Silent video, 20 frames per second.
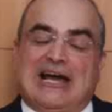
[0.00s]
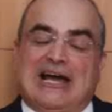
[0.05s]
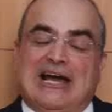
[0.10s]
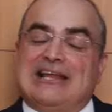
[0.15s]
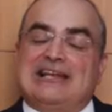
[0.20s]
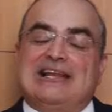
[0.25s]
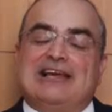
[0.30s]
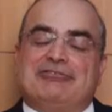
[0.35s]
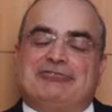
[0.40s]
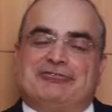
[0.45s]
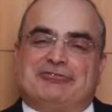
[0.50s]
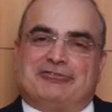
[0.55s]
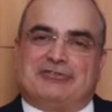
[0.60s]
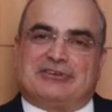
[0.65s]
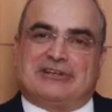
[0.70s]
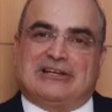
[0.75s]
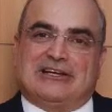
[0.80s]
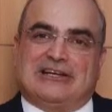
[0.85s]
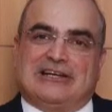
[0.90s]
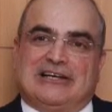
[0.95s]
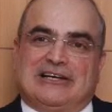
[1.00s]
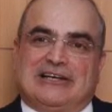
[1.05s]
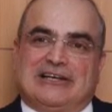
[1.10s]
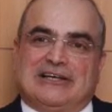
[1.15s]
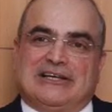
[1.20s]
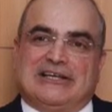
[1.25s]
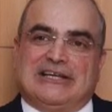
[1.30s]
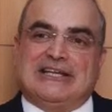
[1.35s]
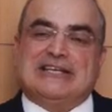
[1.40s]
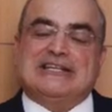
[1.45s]
I left
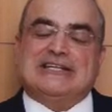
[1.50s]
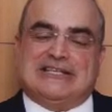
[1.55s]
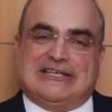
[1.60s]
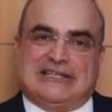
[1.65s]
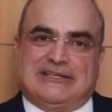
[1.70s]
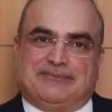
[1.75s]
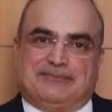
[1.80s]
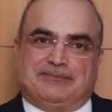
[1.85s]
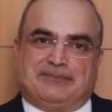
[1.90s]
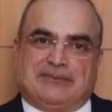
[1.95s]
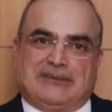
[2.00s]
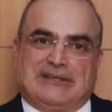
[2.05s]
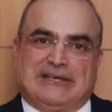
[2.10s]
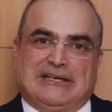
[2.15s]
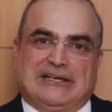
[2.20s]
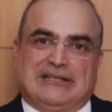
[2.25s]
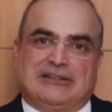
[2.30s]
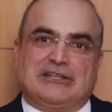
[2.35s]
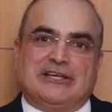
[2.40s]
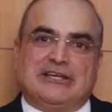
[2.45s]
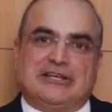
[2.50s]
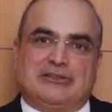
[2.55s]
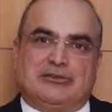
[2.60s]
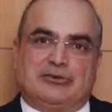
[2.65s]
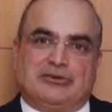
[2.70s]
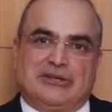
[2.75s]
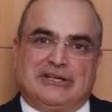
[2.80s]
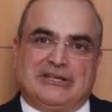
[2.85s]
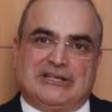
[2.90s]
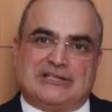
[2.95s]
India
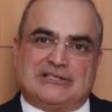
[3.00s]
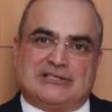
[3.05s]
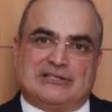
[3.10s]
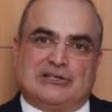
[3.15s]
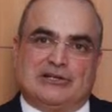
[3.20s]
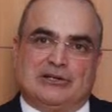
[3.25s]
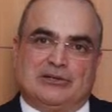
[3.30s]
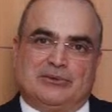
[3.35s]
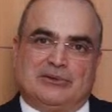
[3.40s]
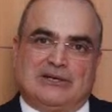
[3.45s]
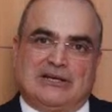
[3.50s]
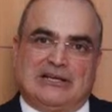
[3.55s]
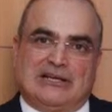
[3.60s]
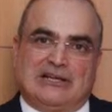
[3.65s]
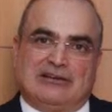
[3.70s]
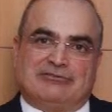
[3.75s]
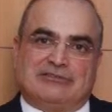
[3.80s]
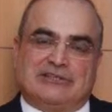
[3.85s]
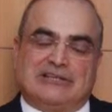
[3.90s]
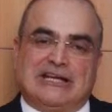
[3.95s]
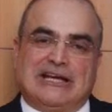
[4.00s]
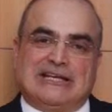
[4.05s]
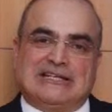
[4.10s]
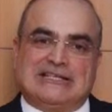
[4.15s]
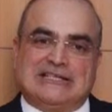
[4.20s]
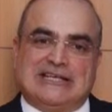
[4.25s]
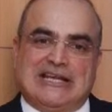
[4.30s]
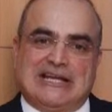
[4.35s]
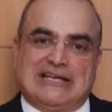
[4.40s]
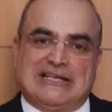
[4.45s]
33 years ago. I left in
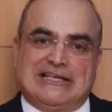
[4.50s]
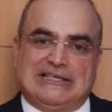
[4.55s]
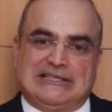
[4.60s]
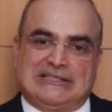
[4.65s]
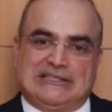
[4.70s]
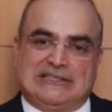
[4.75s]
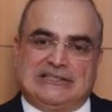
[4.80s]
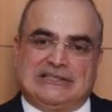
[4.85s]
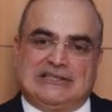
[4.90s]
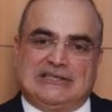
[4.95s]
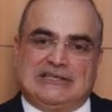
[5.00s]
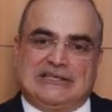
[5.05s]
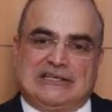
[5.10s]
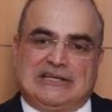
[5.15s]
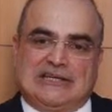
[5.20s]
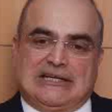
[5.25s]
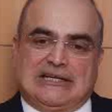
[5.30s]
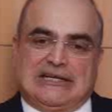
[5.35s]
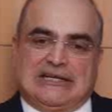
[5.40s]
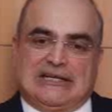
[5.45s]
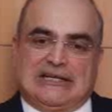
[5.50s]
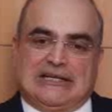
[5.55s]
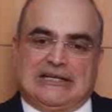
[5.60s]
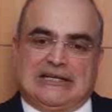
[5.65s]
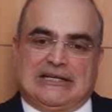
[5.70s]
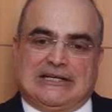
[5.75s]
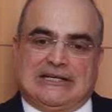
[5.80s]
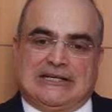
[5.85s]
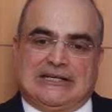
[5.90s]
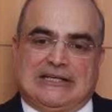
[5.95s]

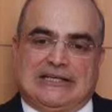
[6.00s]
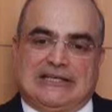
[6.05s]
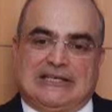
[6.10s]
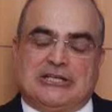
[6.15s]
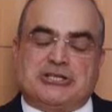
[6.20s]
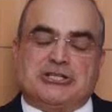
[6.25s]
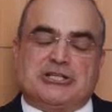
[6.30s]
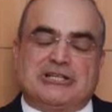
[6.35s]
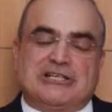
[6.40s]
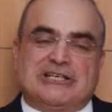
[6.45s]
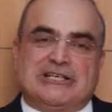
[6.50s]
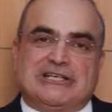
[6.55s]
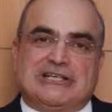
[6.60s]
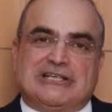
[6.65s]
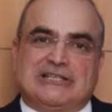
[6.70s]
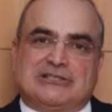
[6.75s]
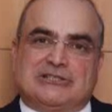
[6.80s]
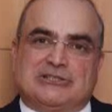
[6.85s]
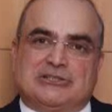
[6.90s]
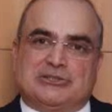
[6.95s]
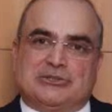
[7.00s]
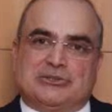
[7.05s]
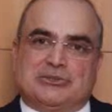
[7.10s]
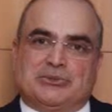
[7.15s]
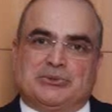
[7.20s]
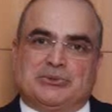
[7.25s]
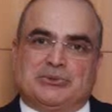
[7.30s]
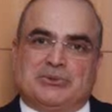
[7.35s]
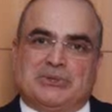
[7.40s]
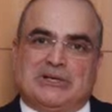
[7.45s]
1980, initially
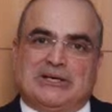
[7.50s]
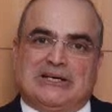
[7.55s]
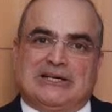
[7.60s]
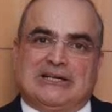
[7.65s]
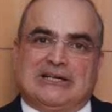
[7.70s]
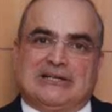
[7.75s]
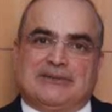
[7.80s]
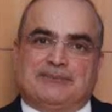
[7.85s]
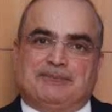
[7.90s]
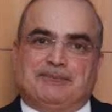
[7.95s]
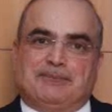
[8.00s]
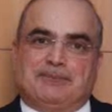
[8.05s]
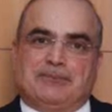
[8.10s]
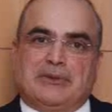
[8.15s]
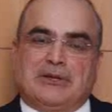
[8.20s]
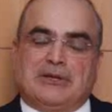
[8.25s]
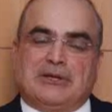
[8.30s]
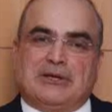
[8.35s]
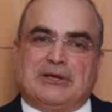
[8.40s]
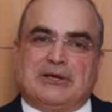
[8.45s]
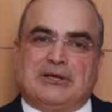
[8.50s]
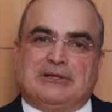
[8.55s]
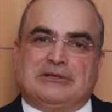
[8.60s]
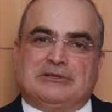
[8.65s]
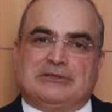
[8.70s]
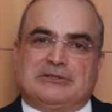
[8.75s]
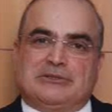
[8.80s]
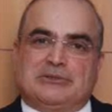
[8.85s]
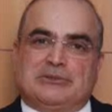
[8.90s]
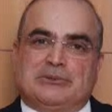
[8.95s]
to
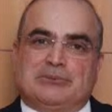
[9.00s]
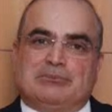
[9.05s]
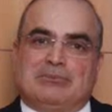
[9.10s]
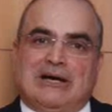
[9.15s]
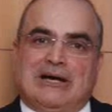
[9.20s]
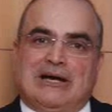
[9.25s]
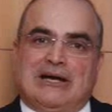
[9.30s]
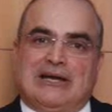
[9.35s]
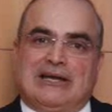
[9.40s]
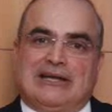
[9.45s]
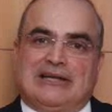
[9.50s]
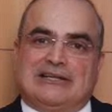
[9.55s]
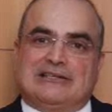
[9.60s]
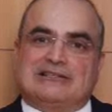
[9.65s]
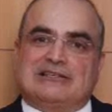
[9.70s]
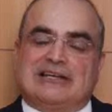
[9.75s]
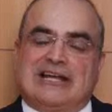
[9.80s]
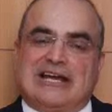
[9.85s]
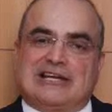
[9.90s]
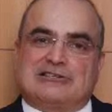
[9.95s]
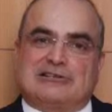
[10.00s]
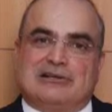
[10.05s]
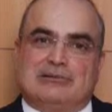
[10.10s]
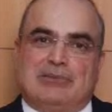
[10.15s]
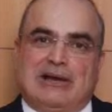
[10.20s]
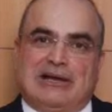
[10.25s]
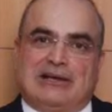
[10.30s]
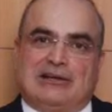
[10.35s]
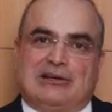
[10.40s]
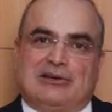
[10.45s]
do my international
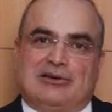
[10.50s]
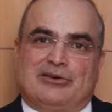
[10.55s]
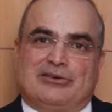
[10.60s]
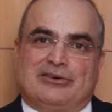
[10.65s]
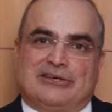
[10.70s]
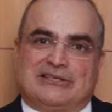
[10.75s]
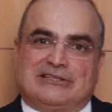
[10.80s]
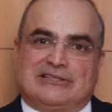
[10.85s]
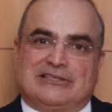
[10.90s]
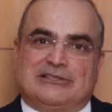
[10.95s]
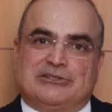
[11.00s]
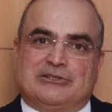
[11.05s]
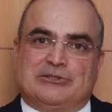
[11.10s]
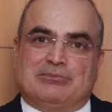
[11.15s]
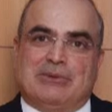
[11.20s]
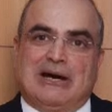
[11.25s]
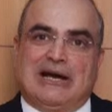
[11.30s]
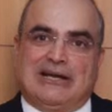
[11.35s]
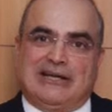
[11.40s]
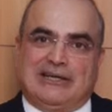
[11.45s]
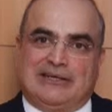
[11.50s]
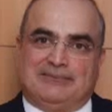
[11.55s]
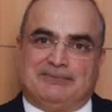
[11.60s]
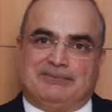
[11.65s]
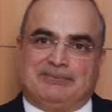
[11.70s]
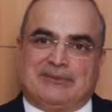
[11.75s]
baccalaureate in Dubai,